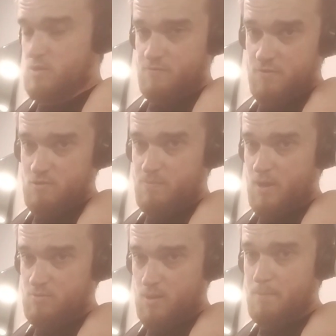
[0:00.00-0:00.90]
to use a
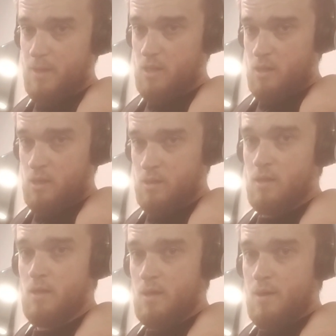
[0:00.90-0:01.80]
50-pound dumbbell
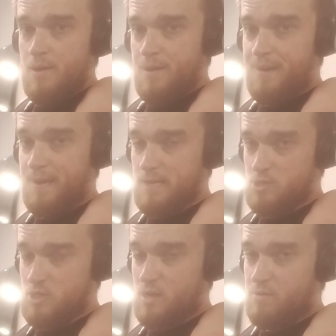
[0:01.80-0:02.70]

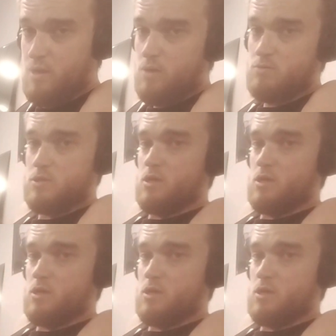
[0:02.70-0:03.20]
and just see how it goes.